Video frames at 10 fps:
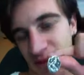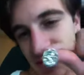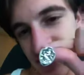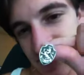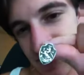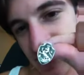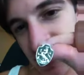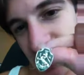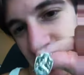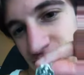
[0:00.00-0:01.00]
This is
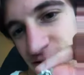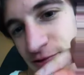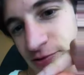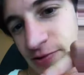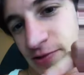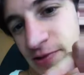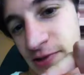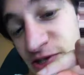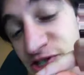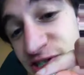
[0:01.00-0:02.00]

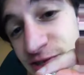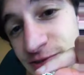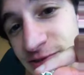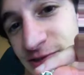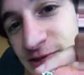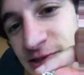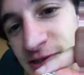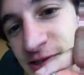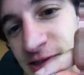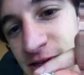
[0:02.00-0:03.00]
a shield
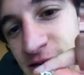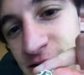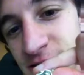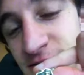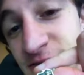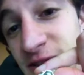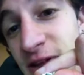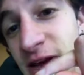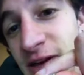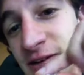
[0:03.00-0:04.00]
of the
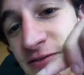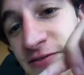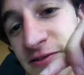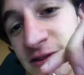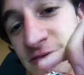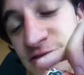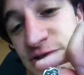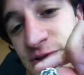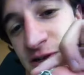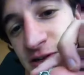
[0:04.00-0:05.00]
Lion of
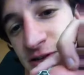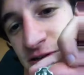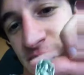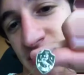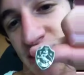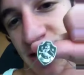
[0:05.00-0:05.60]
Judah, and